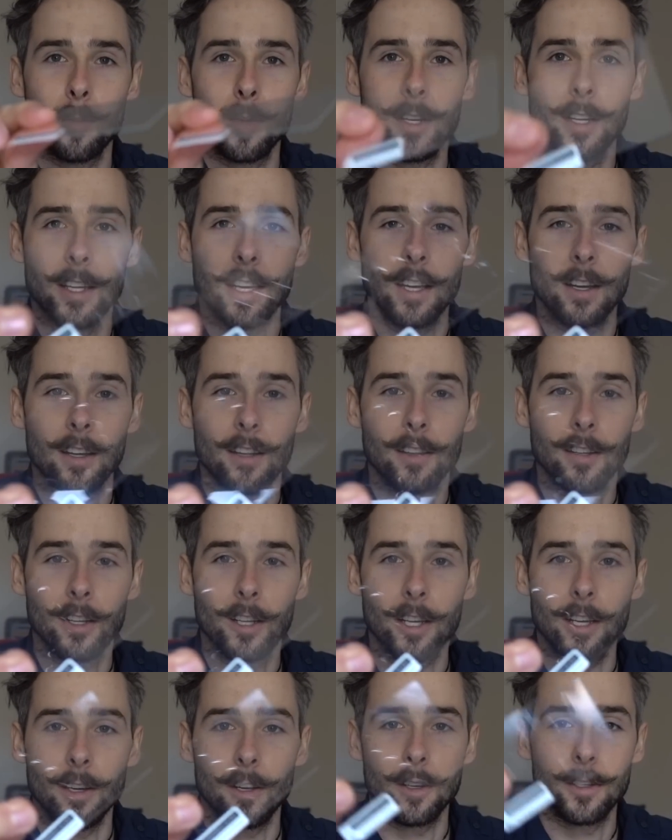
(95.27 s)
But yeah, there
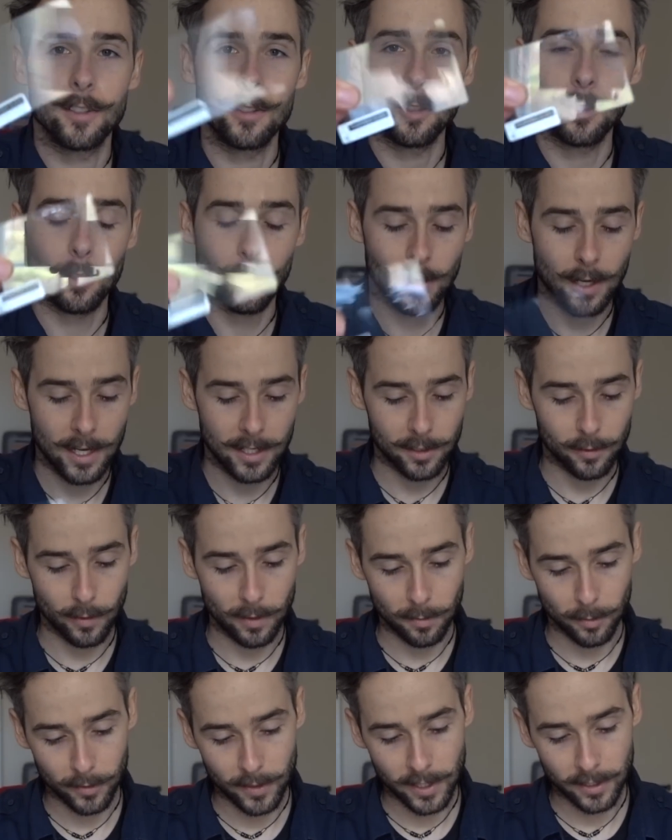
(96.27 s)
you go. It's a little glass
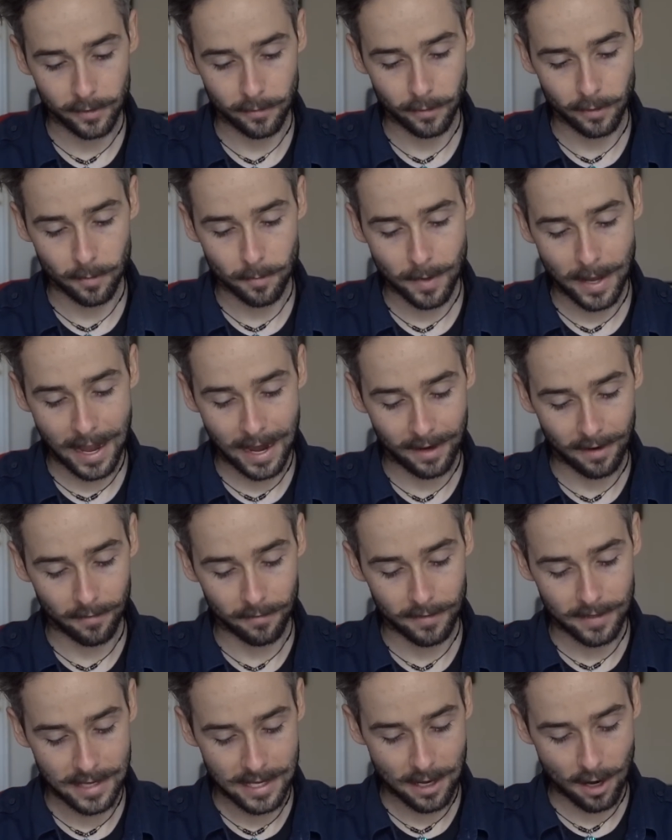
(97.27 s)
screen protector for the back
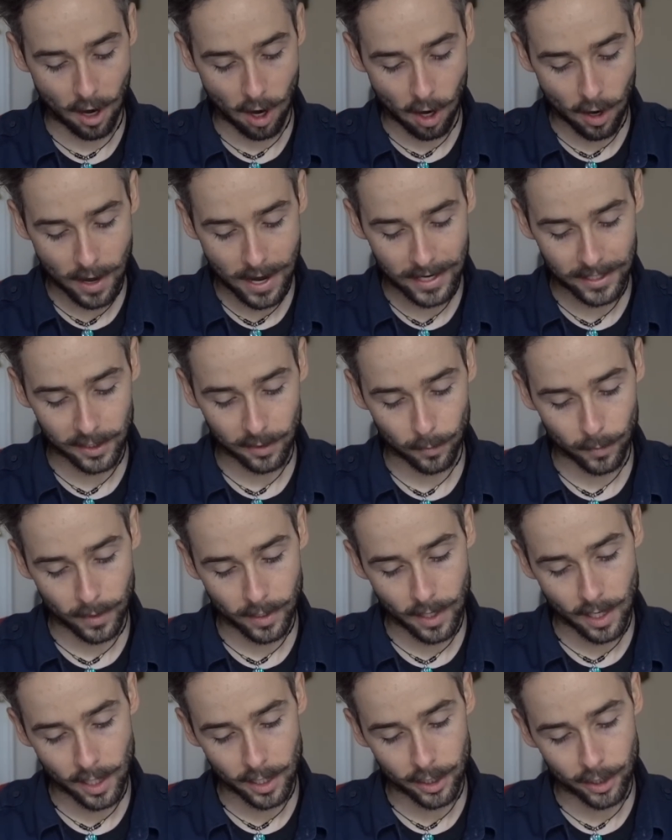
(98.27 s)
of the
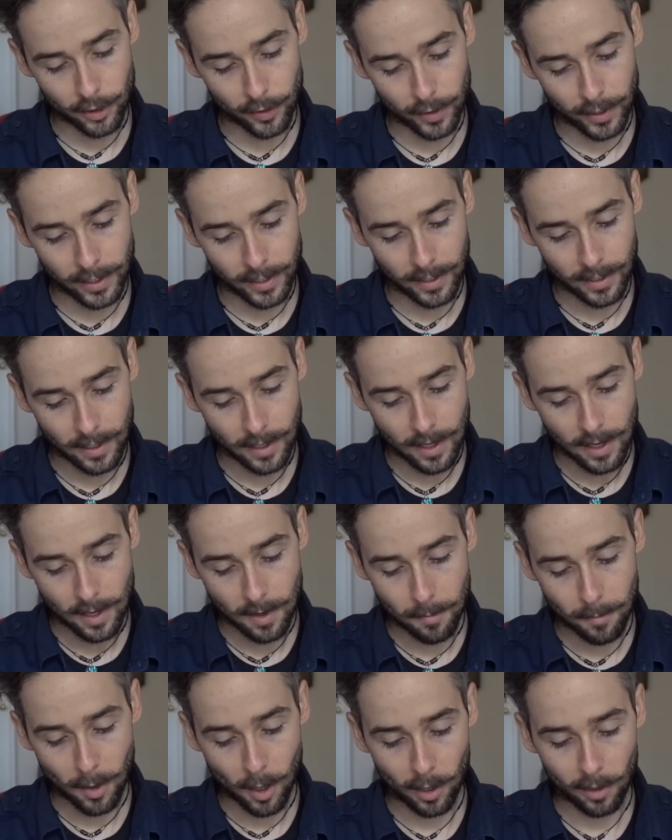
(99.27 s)
RX100
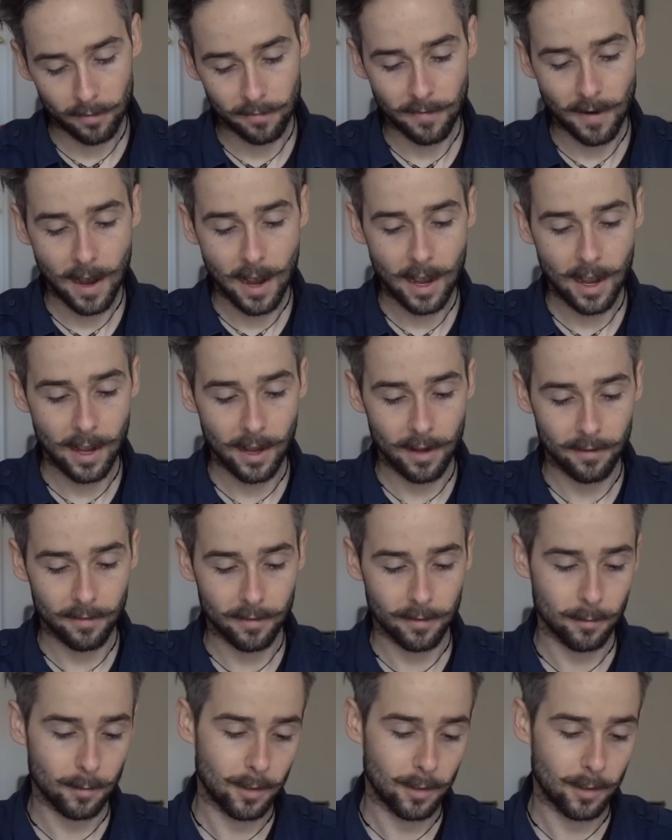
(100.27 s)
Mark V.